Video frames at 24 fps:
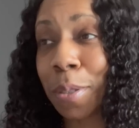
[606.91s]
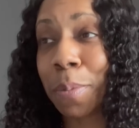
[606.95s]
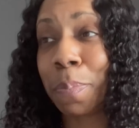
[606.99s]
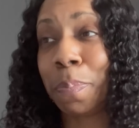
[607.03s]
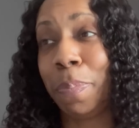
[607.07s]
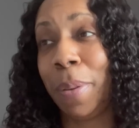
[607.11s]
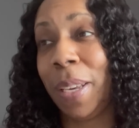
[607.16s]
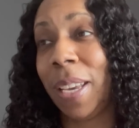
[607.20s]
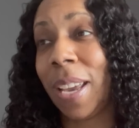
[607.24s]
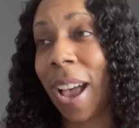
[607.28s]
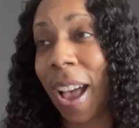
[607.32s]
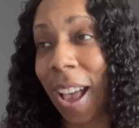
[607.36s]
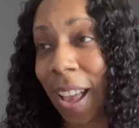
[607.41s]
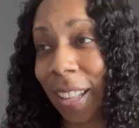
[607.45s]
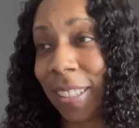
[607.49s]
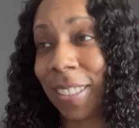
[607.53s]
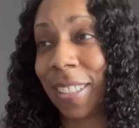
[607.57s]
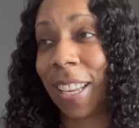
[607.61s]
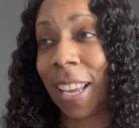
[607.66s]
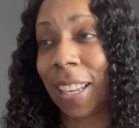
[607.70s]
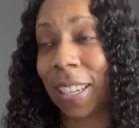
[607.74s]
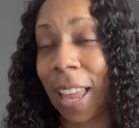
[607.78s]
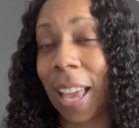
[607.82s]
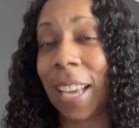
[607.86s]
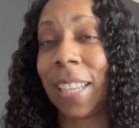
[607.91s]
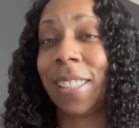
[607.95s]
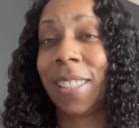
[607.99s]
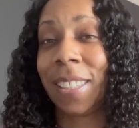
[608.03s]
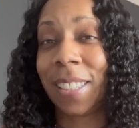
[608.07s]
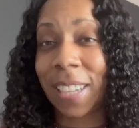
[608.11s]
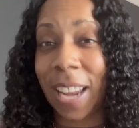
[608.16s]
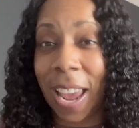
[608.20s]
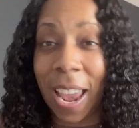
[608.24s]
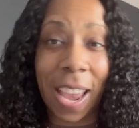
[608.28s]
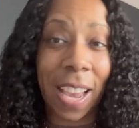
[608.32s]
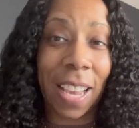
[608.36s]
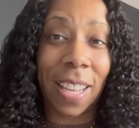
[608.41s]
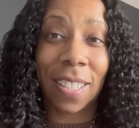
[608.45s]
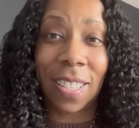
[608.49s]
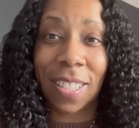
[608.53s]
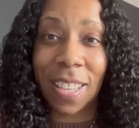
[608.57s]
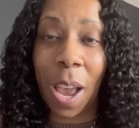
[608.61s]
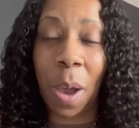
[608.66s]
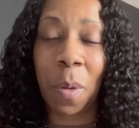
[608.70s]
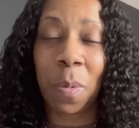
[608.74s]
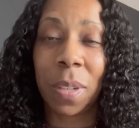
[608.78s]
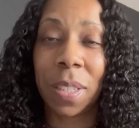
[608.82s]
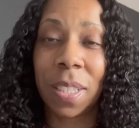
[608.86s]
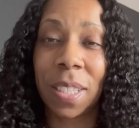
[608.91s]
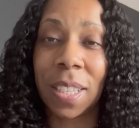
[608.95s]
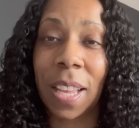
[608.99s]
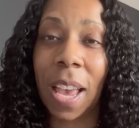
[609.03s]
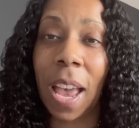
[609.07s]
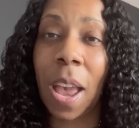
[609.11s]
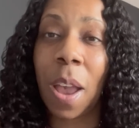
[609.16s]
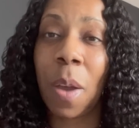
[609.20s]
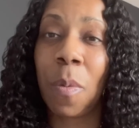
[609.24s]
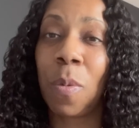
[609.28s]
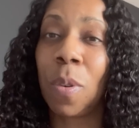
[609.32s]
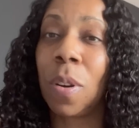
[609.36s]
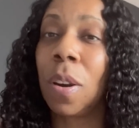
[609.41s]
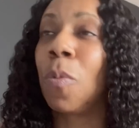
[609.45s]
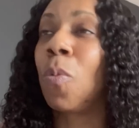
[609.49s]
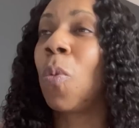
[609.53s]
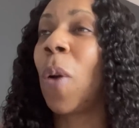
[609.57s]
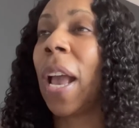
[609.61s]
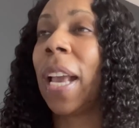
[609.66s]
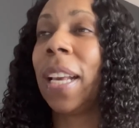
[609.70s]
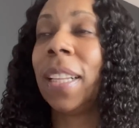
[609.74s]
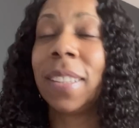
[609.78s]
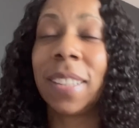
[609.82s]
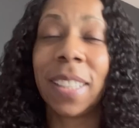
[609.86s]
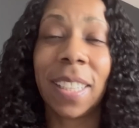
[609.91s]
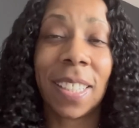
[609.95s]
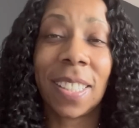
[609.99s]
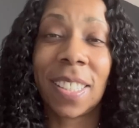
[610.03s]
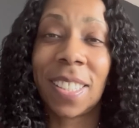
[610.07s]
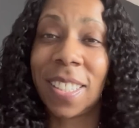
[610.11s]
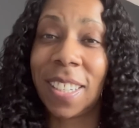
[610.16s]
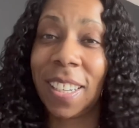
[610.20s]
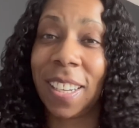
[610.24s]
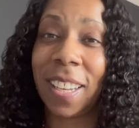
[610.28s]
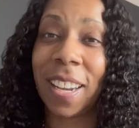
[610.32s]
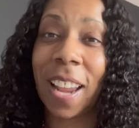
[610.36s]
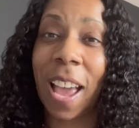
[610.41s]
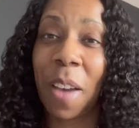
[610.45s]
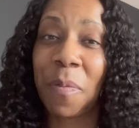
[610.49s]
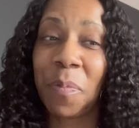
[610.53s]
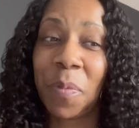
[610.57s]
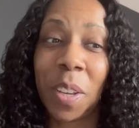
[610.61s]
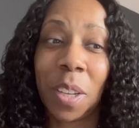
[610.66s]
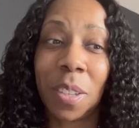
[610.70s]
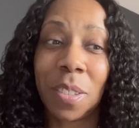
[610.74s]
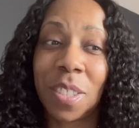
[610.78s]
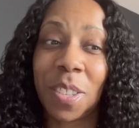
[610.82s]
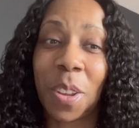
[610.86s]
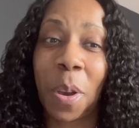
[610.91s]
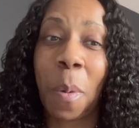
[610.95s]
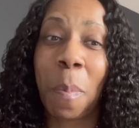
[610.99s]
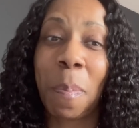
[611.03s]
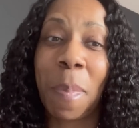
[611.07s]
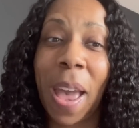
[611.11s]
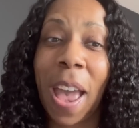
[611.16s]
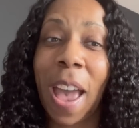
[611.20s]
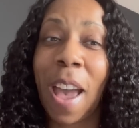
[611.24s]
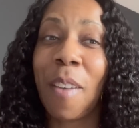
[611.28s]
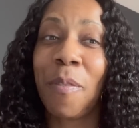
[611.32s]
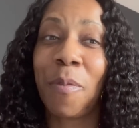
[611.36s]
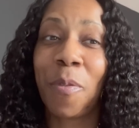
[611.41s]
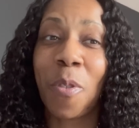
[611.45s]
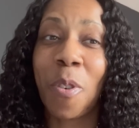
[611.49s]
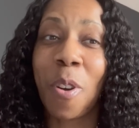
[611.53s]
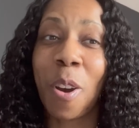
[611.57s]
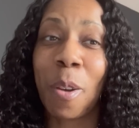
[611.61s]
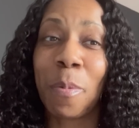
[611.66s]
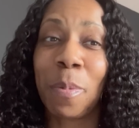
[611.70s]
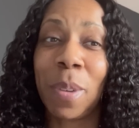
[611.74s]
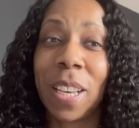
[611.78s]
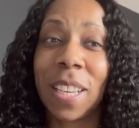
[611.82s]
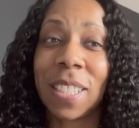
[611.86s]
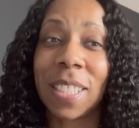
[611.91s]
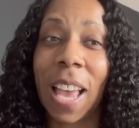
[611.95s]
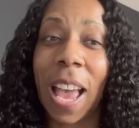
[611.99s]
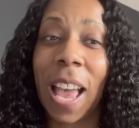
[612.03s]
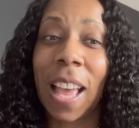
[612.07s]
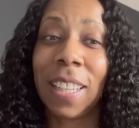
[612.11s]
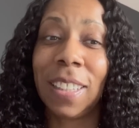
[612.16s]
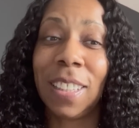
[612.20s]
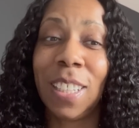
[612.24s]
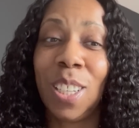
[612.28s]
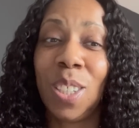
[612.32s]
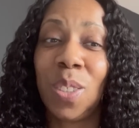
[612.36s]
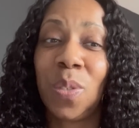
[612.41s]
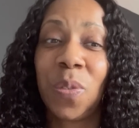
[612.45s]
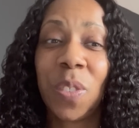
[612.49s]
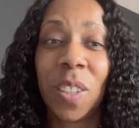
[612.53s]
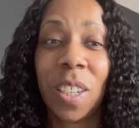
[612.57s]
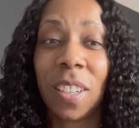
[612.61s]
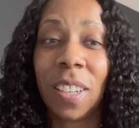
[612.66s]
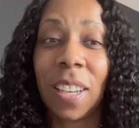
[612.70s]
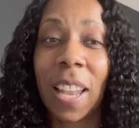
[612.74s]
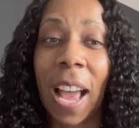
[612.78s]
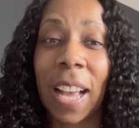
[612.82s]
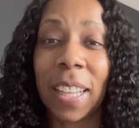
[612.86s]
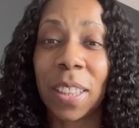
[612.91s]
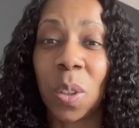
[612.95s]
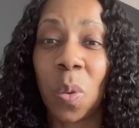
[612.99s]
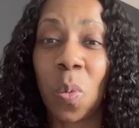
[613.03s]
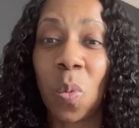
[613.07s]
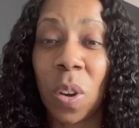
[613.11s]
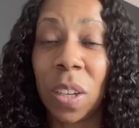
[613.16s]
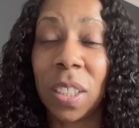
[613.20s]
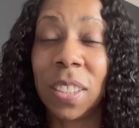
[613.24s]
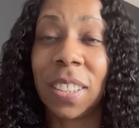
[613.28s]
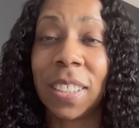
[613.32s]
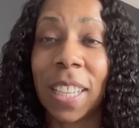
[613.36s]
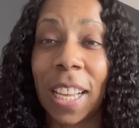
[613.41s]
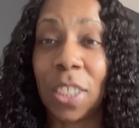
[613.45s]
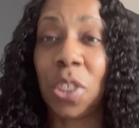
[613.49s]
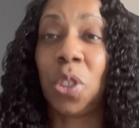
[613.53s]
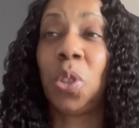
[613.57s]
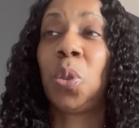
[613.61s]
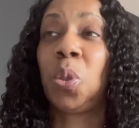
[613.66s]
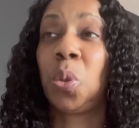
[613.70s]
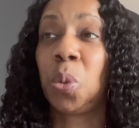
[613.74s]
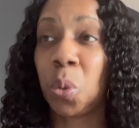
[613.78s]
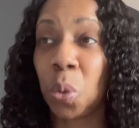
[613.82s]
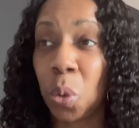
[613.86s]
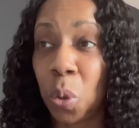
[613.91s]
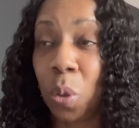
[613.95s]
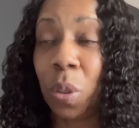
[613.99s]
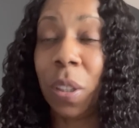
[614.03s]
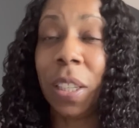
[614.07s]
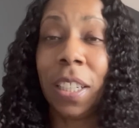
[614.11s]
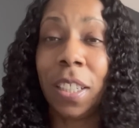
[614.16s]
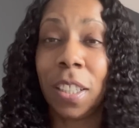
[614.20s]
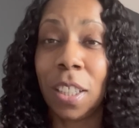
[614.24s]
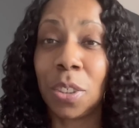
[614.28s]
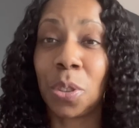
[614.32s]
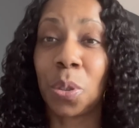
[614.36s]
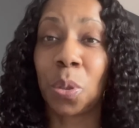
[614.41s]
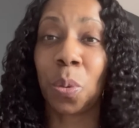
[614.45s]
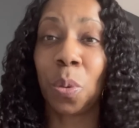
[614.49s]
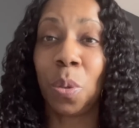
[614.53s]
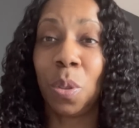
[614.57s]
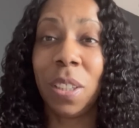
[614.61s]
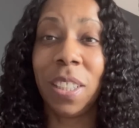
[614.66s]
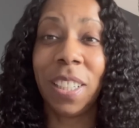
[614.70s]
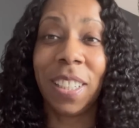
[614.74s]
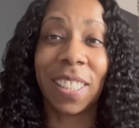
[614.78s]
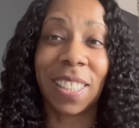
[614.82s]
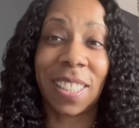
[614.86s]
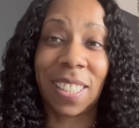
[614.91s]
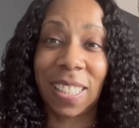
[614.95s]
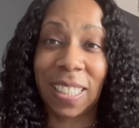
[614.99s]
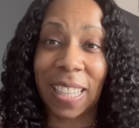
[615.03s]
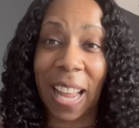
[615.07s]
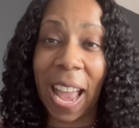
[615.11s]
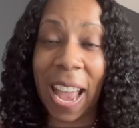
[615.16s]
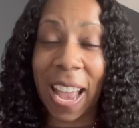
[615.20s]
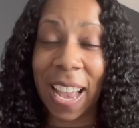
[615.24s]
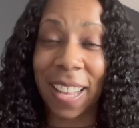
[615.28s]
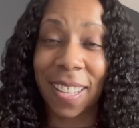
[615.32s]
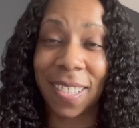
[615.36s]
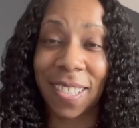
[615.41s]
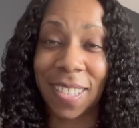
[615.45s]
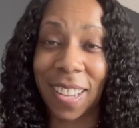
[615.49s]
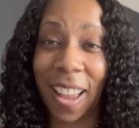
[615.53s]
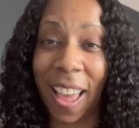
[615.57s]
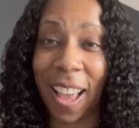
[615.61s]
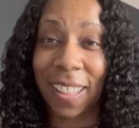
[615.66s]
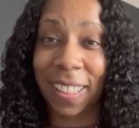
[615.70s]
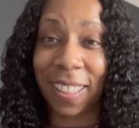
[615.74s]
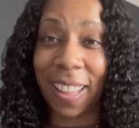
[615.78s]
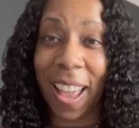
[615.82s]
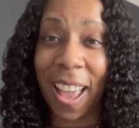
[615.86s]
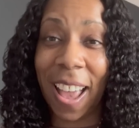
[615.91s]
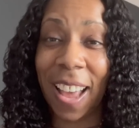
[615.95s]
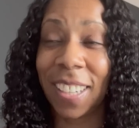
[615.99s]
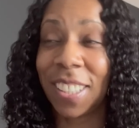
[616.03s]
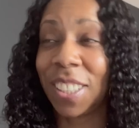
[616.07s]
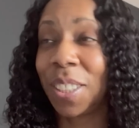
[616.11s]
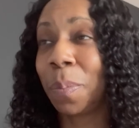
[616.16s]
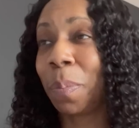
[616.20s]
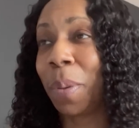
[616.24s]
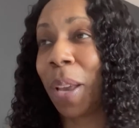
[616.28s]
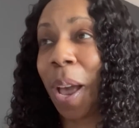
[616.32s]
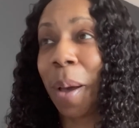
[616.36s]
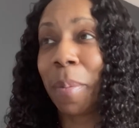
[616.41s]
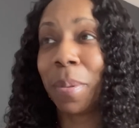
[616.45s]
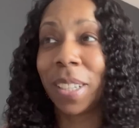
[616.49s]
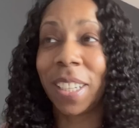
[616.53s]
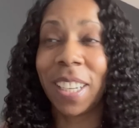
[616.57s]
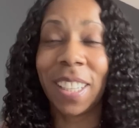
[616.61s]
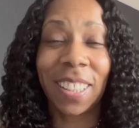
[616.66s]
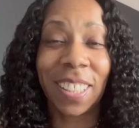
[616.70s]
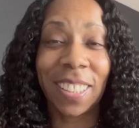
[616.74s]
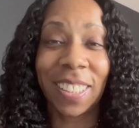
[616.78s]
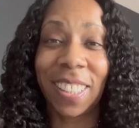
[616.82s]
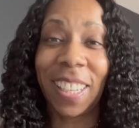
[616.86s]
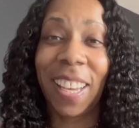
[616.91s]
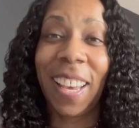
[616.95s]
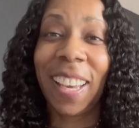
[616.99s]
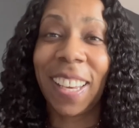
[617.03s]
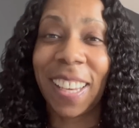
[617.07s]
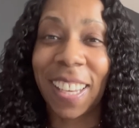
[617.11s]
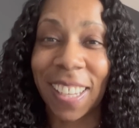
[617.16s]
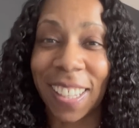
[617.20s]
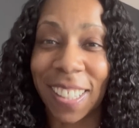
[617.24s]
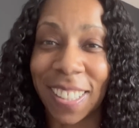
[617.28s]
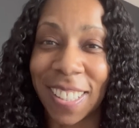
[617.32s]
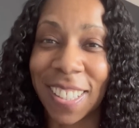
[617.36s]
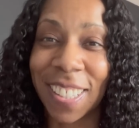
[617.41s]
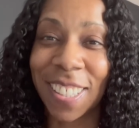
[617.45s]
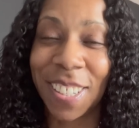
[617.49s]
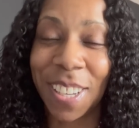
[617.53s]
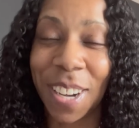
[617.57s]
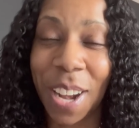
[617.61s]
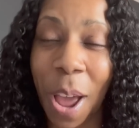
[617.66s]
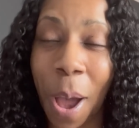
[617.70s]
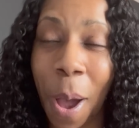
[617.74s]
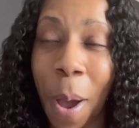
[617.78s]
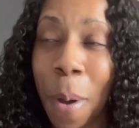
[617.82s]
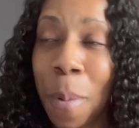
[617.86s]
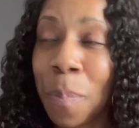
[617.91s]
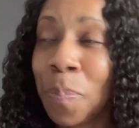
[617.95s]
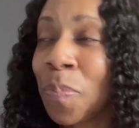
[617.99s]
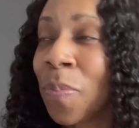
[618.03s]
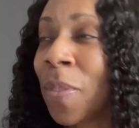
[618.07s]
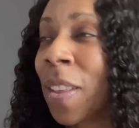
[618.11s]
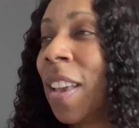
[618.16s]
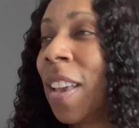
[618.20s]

Beyonce like stans, I would say, were waitlisted. I felt so bad for her because I at least feel like the ones that's truly the truly the stans like that should be able to get the tickets, you know.